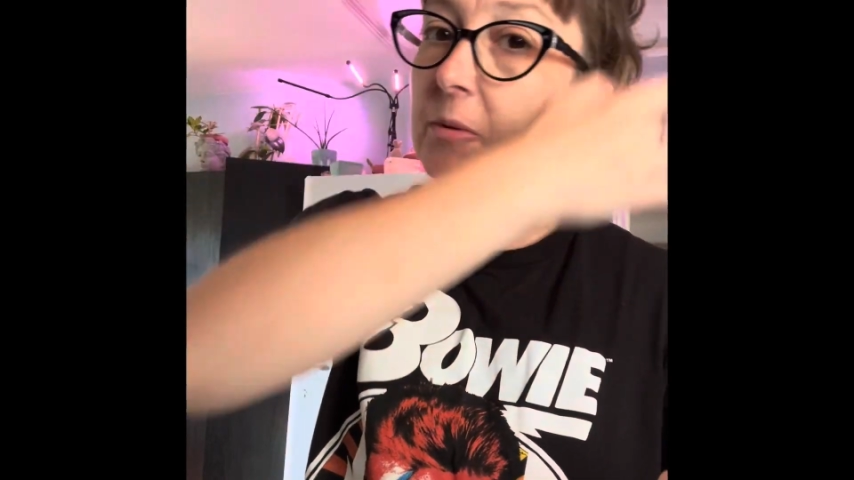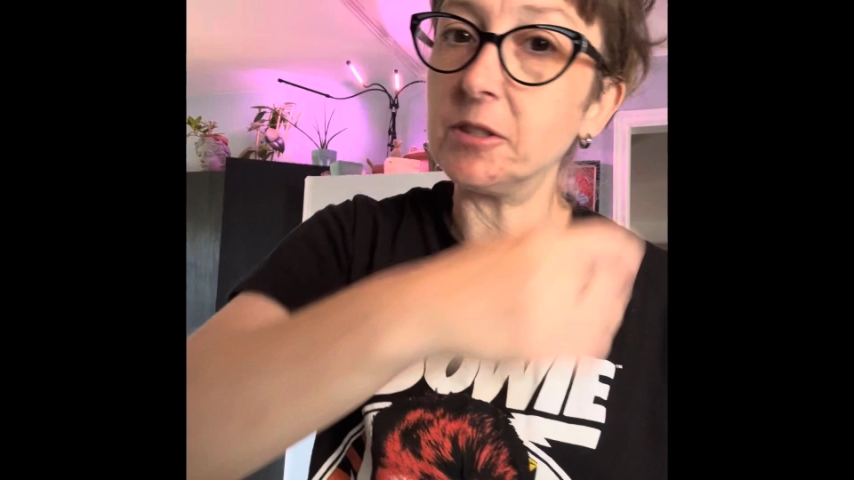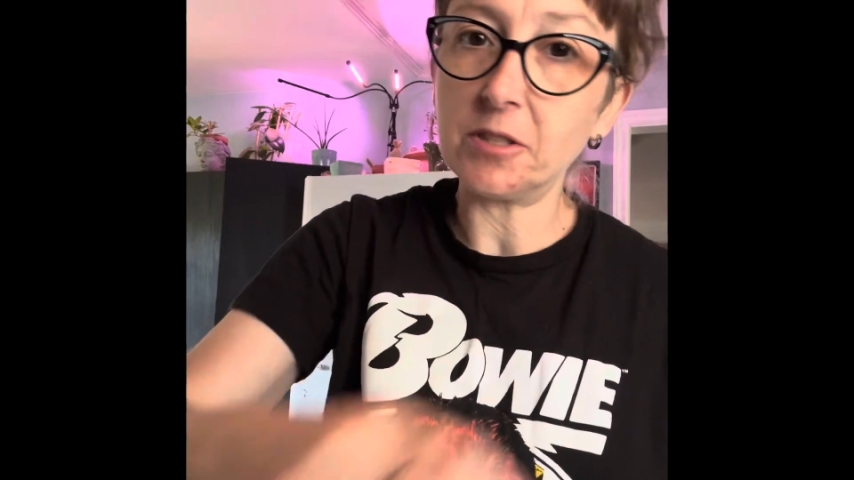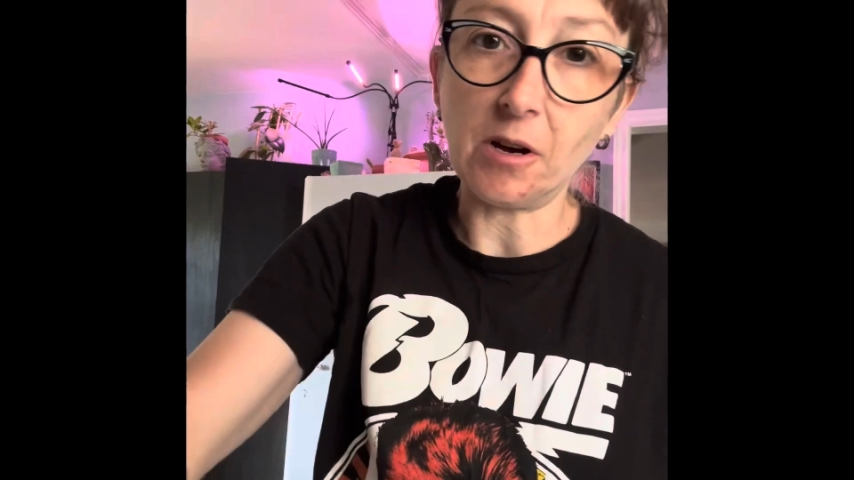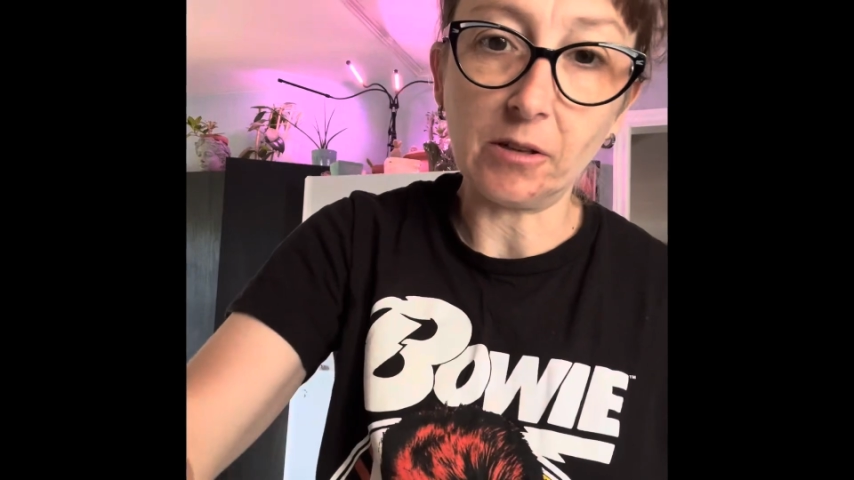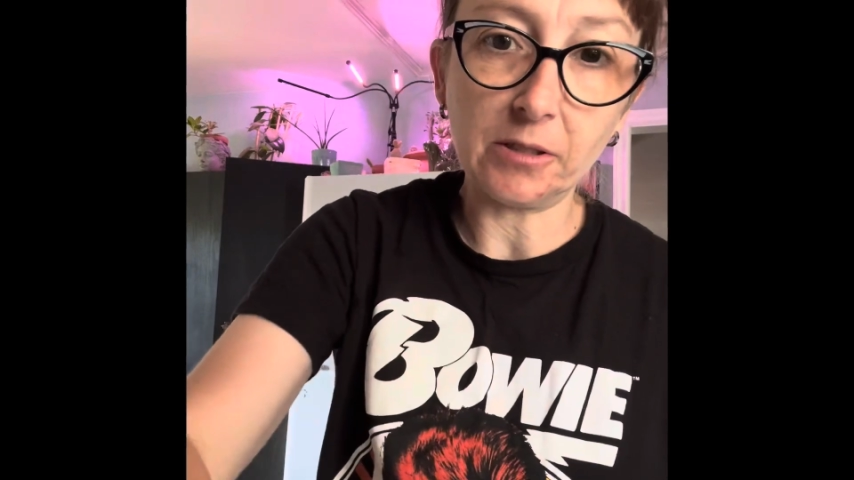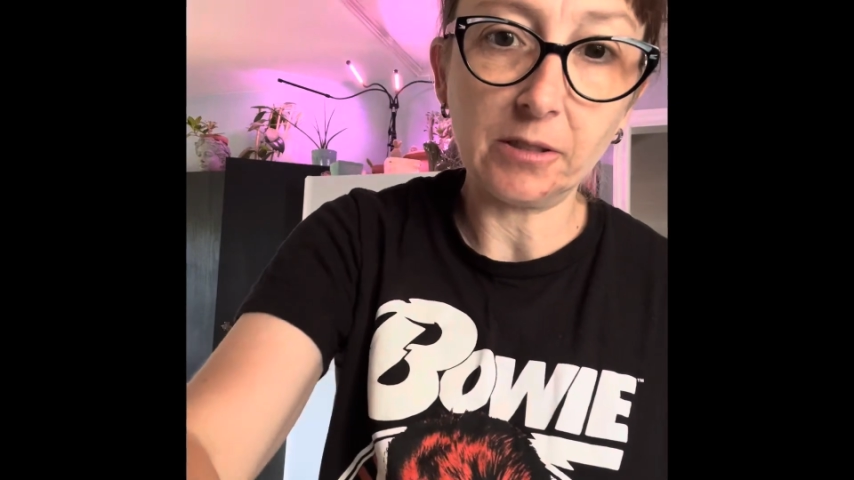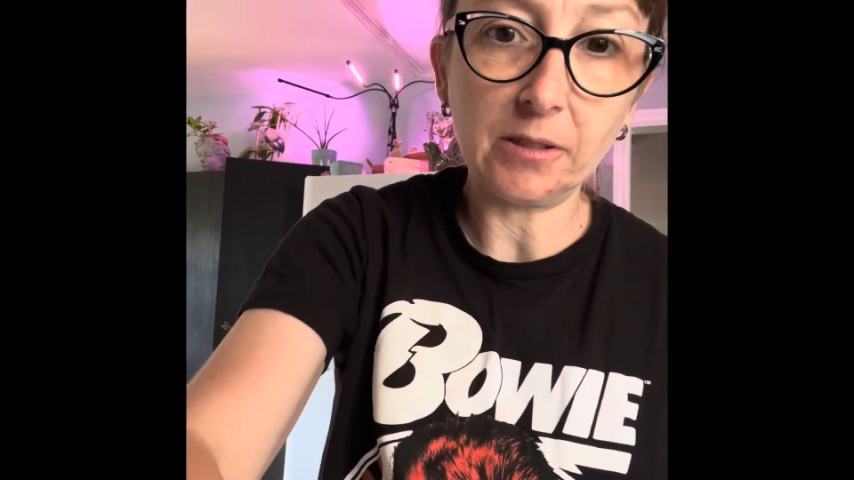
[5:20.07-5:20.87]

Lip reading: bit of salt.